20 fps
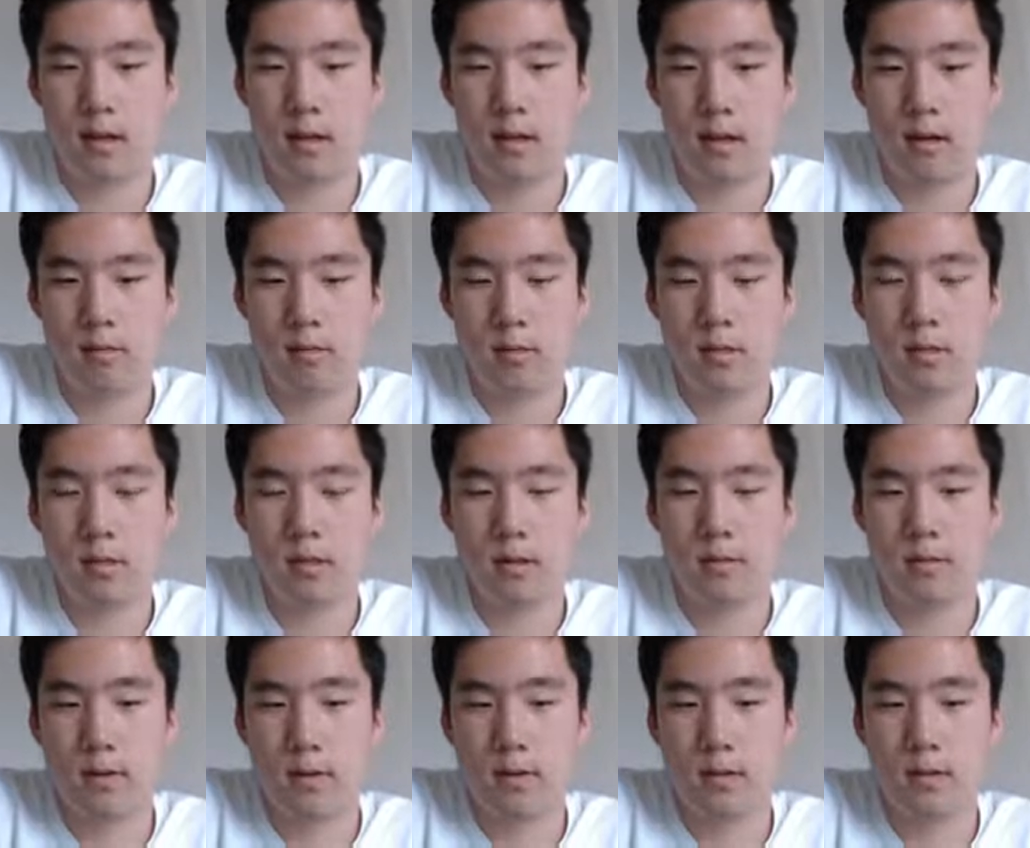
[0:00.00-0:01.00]
which is the
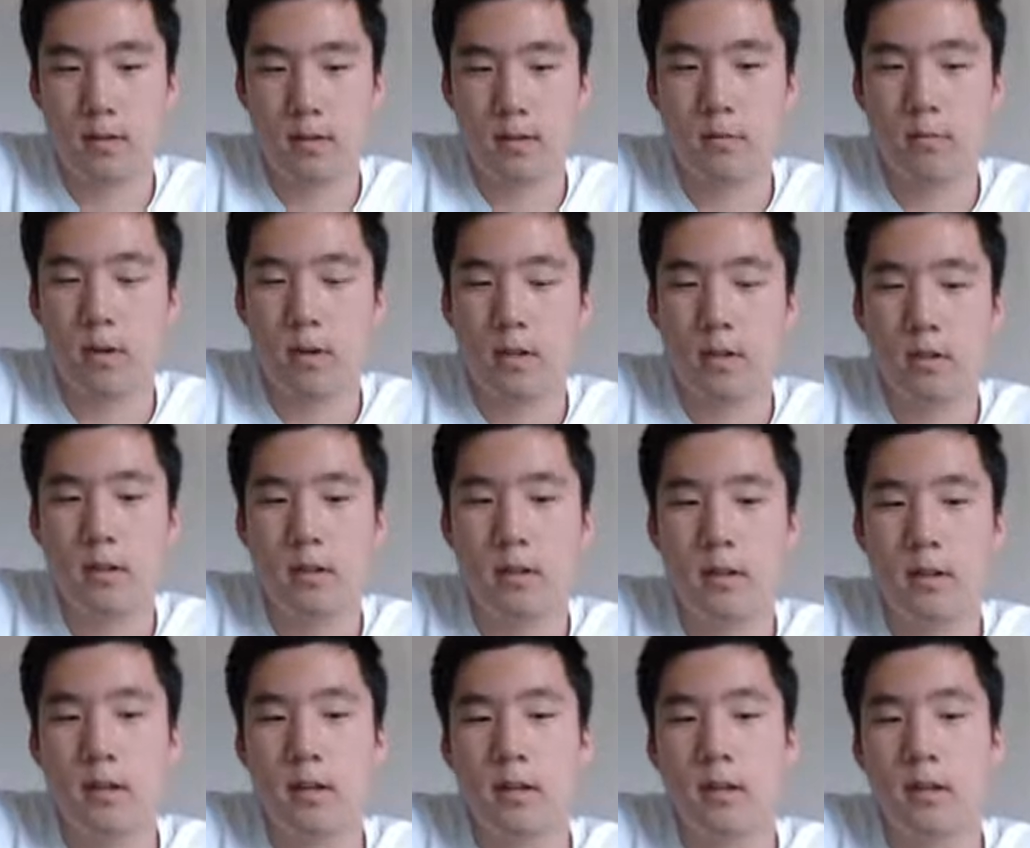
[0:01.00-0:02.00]
first one
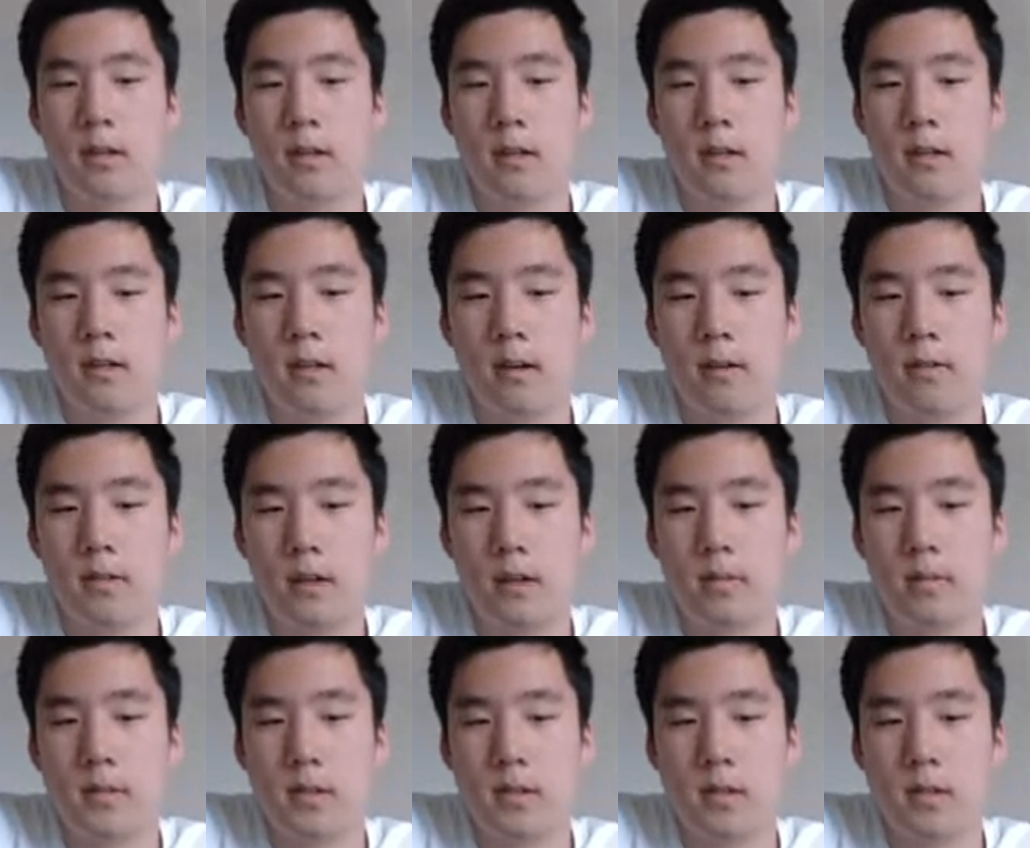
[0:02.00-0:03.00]
of
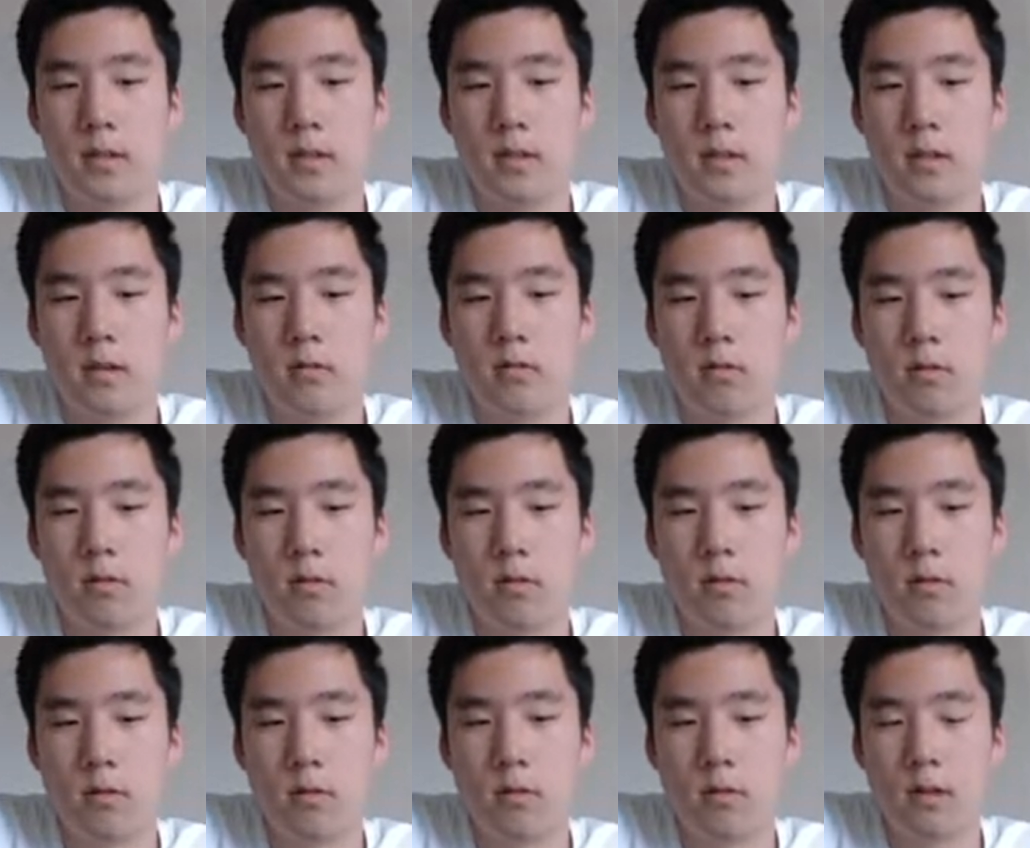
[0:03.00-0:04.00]
nums, is equal
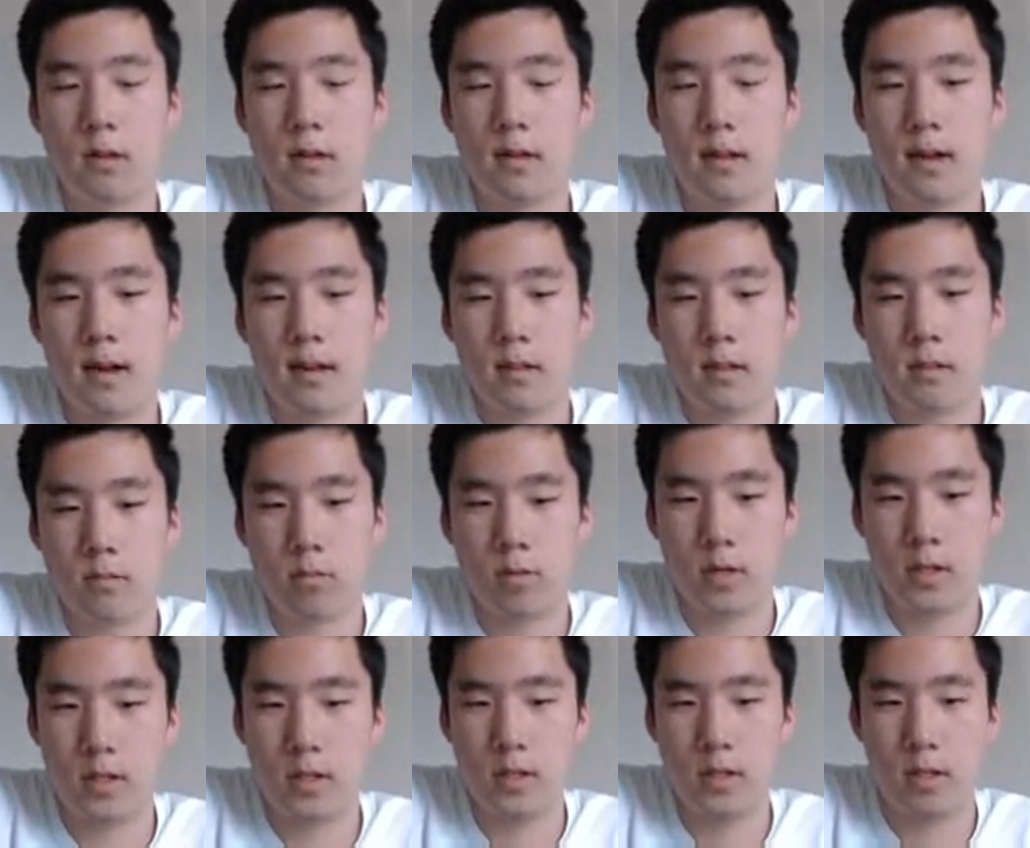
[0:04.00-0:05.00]
to the last
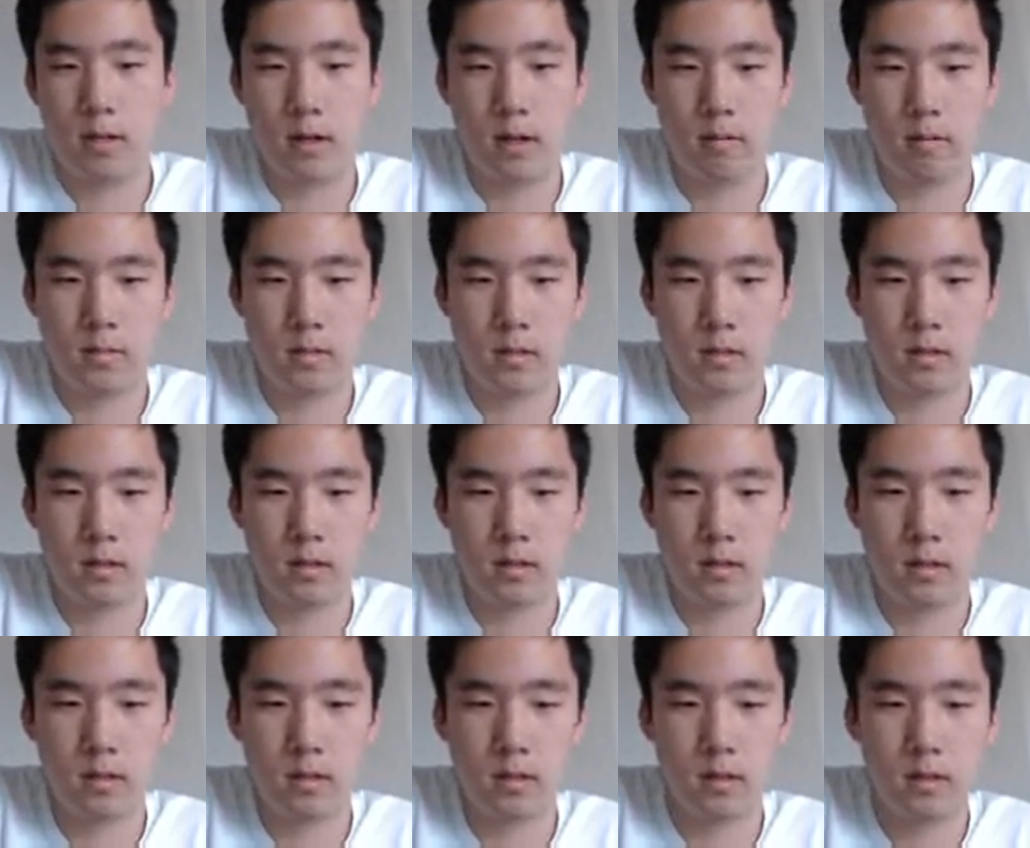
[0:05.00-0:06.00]
one in nums.
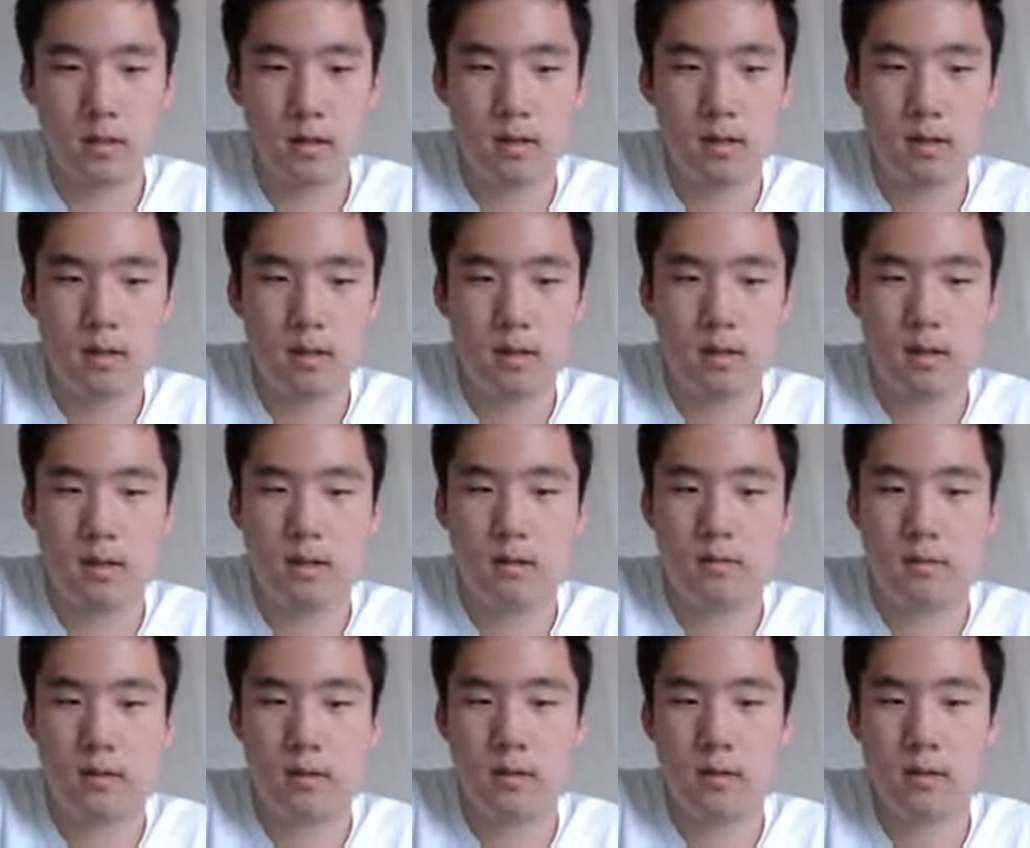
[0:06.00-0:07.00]
And if
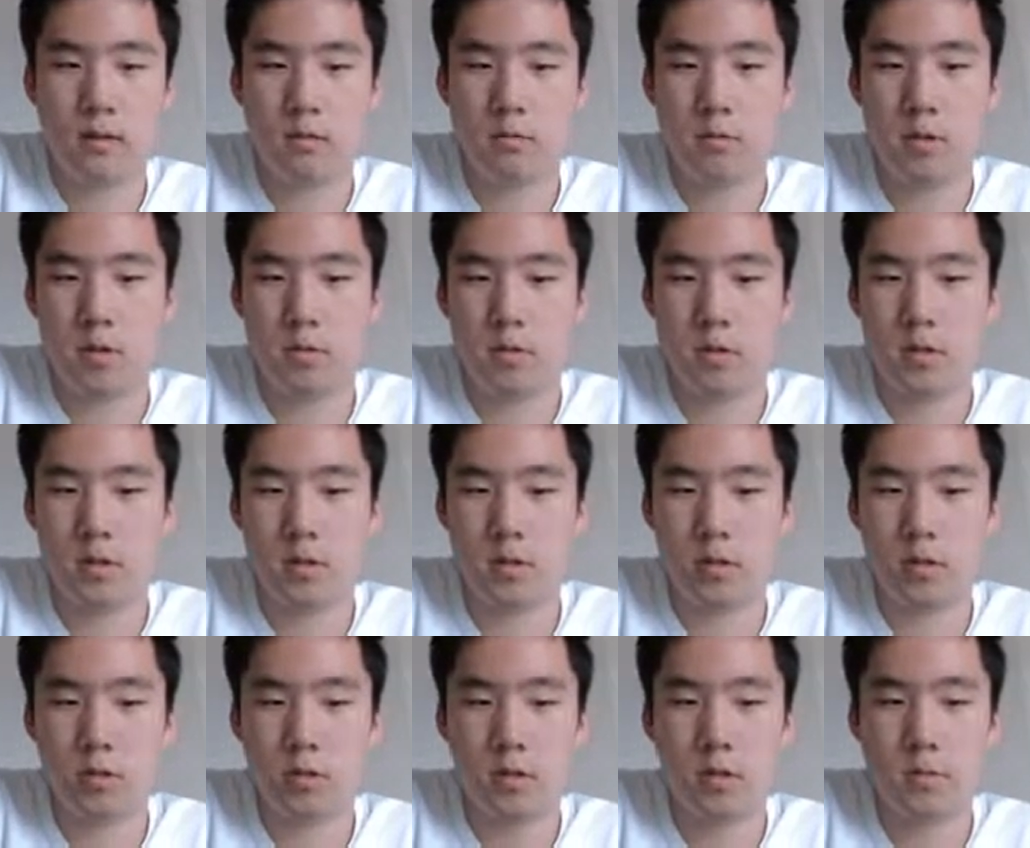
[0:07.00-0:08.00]
it is, we will return
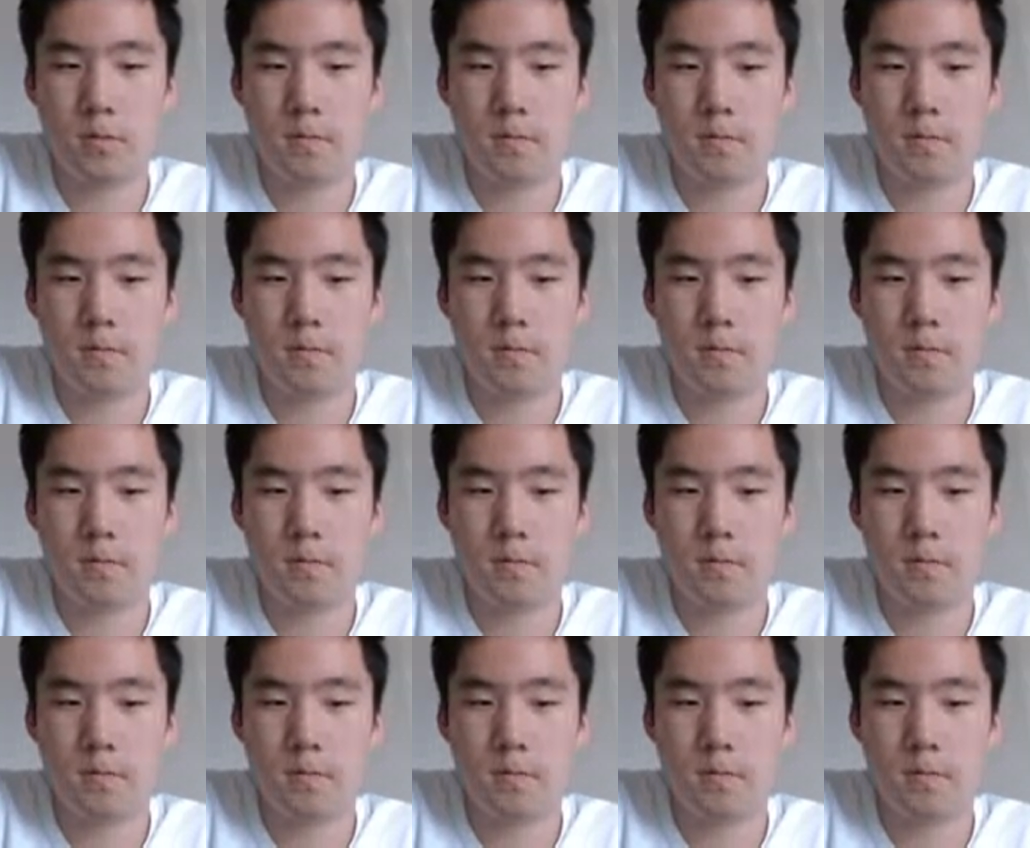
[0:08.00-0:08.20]
true.